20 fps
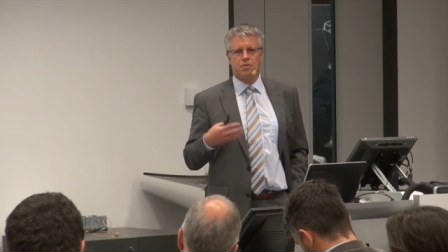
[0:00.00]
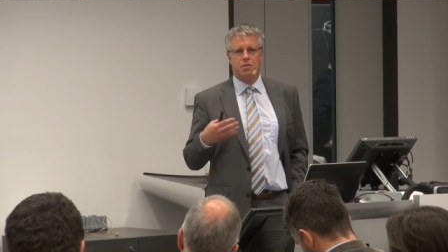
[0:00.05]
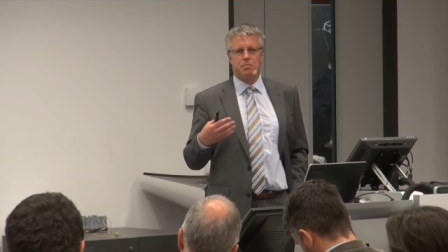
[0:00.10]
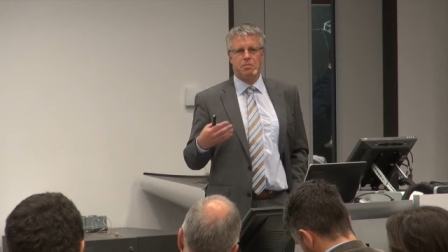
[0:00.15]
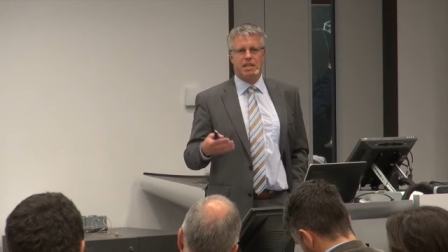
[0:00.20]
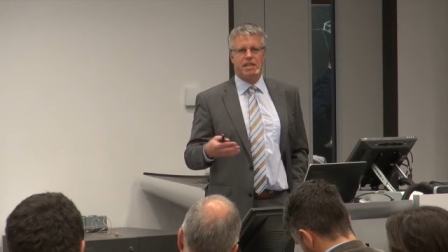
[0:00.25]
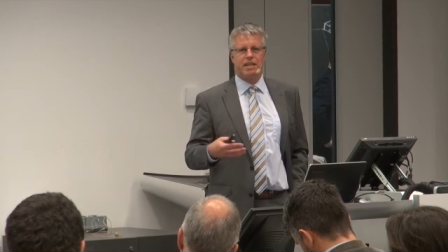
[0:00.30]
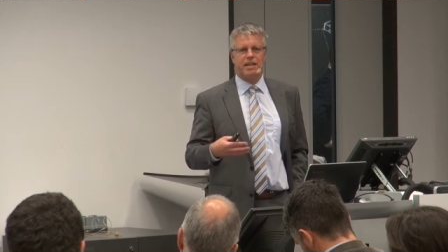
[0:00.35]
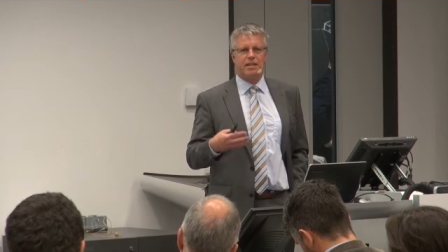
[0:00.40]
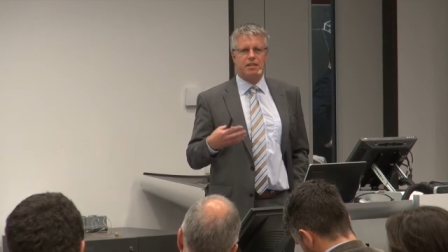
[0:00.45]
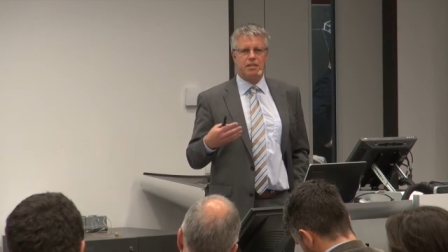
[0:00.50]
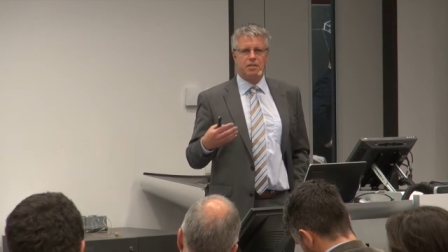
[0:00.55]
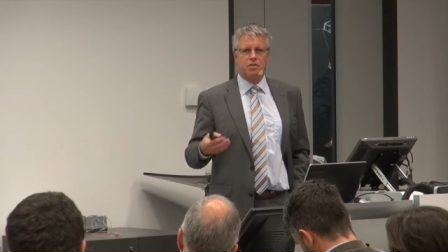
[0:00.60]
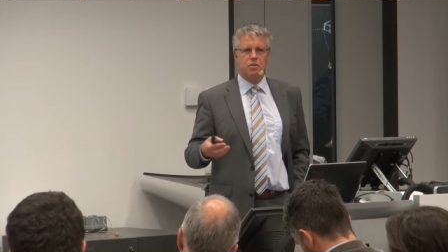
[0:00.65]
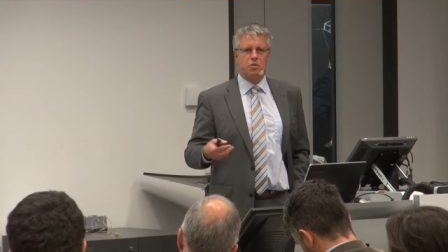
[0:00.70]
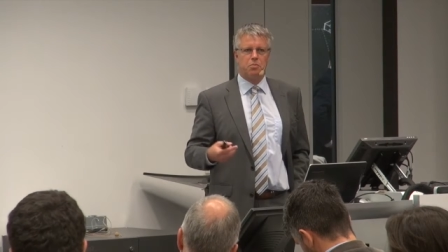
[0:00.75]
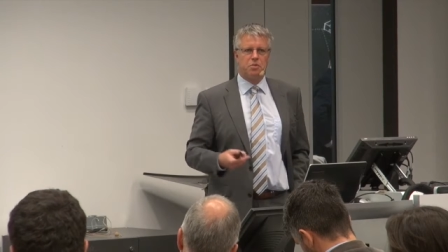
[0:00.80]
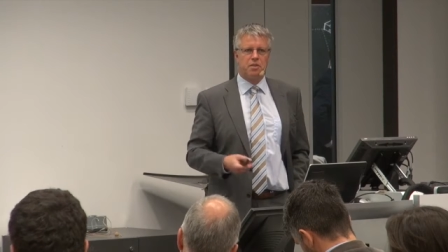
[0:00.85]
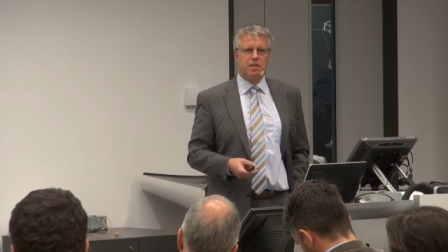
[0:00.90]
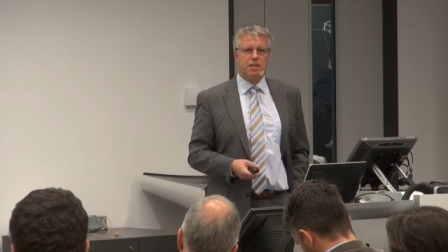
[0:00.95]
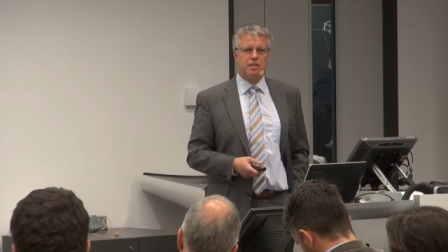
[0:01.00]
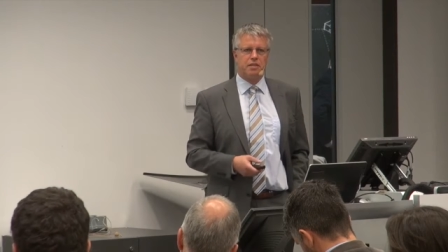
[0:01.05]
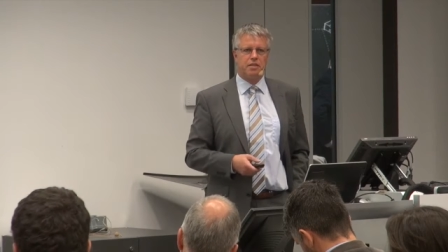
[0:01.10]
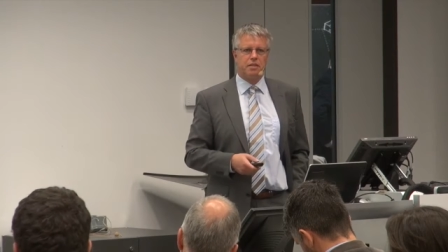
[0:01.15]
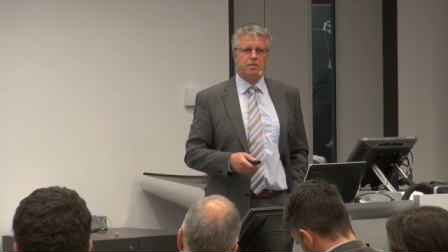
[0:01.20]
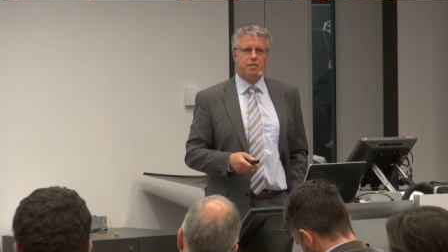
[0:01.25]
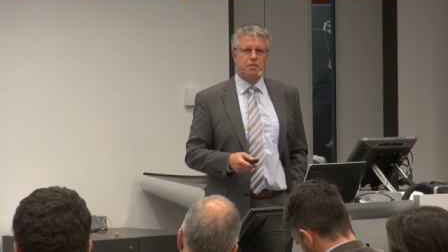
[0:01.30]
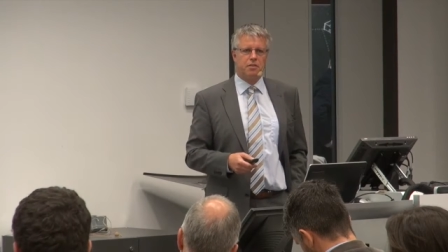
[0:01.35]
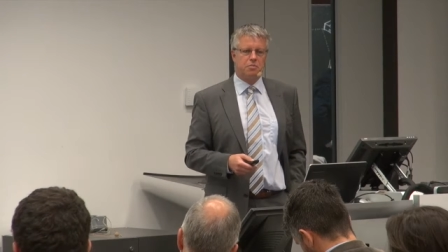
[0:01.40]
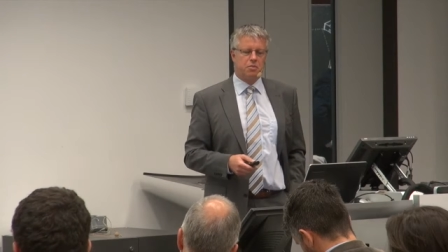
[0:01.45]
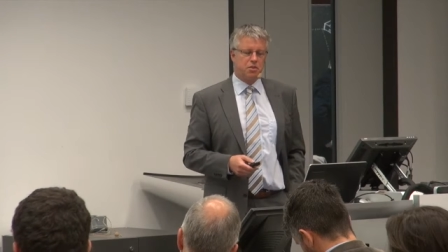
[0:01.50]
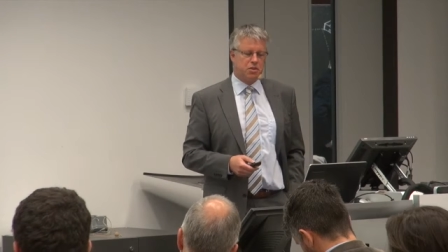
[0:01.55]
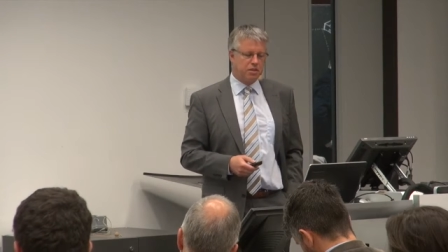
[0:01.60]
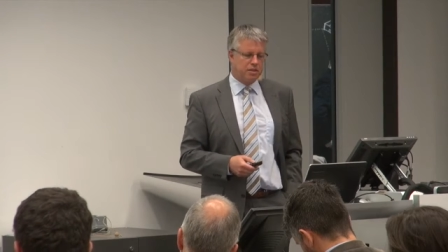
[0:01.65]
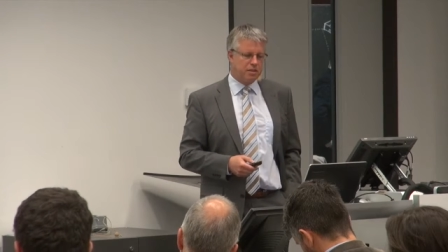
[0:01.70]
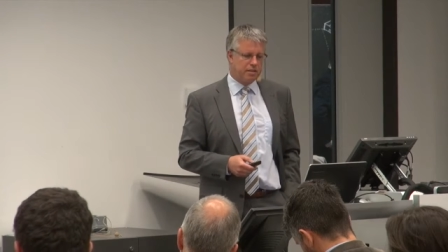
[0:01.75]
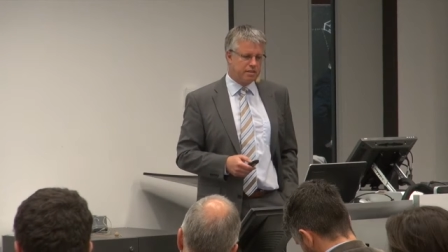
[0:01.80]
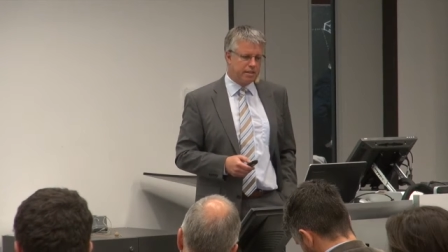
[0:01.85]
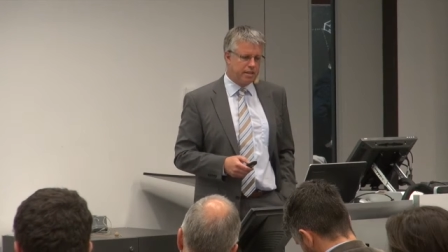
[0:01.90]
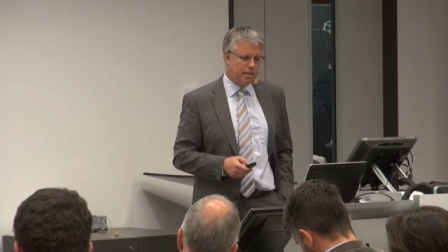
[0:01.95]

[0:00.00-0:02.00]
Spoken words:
the mechanics operating these machines.